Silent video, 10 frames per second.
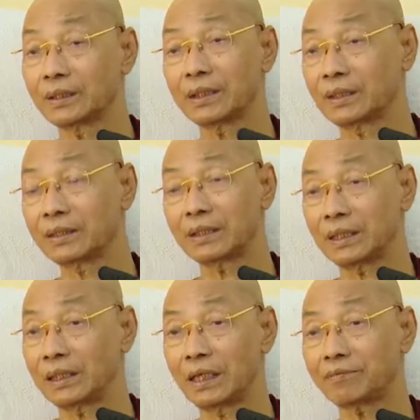That is,
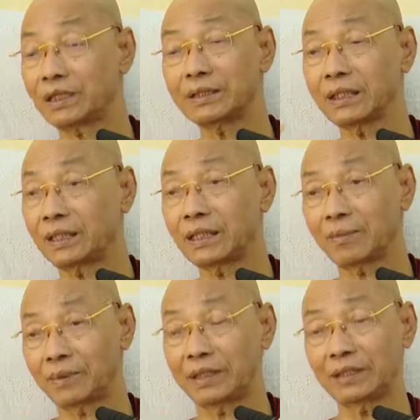Abhanyata
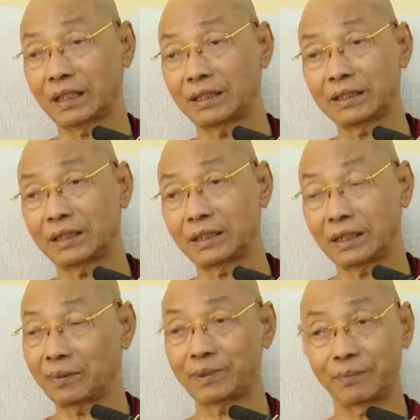Pranya,
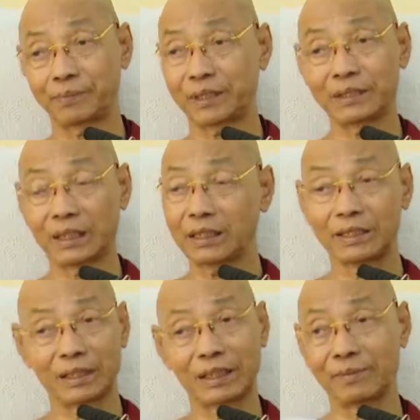Tirana Pranya is
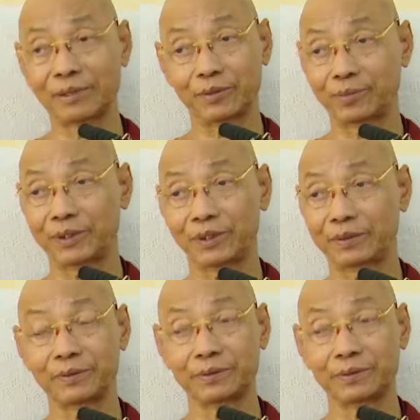coming to appear.